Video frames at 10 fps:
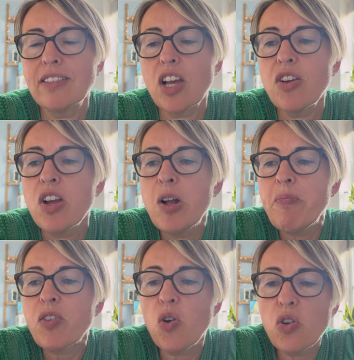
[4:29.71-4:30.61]
So
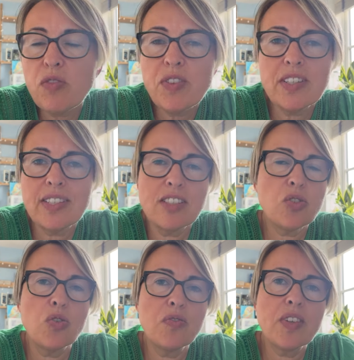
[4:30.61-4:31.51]
all of this
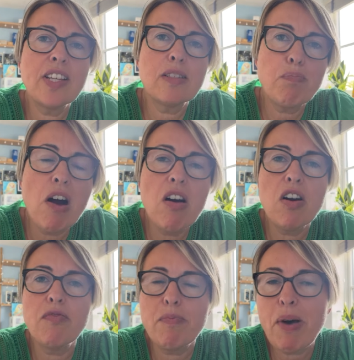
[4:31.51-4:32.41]
sort of is
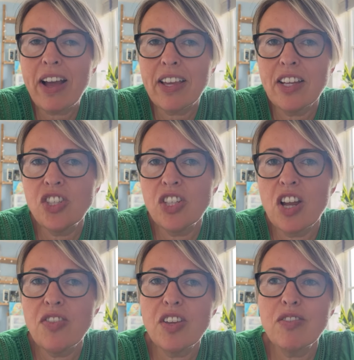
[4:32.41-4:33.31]
part of a package.
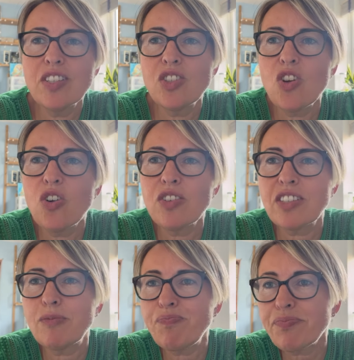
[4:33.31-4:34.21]
There is not